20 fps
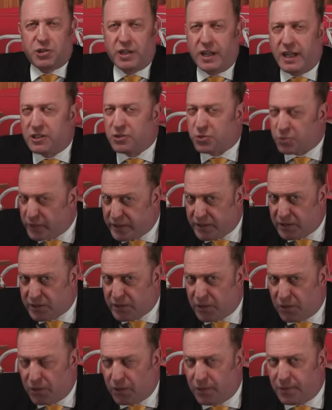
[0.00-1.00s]
Chiang's
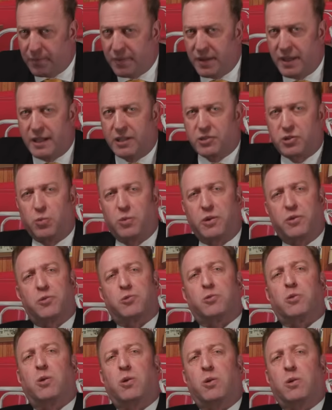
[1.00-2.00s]
real goal is a
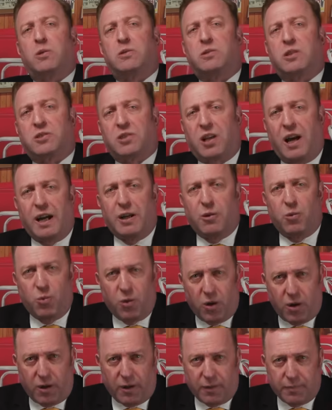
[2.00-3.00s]
withdrawal to
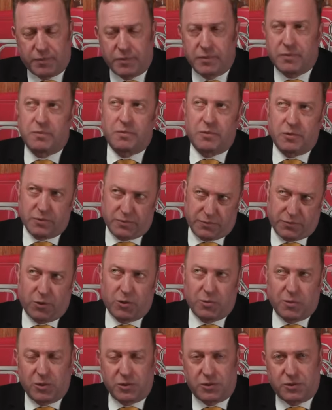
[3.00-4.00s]
Taiwan,
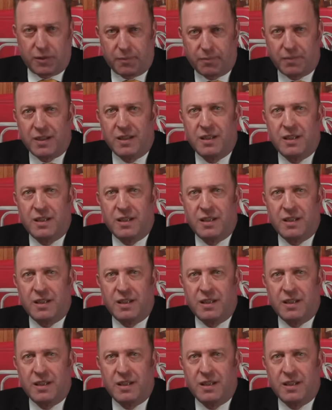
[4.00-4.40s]
Formosa.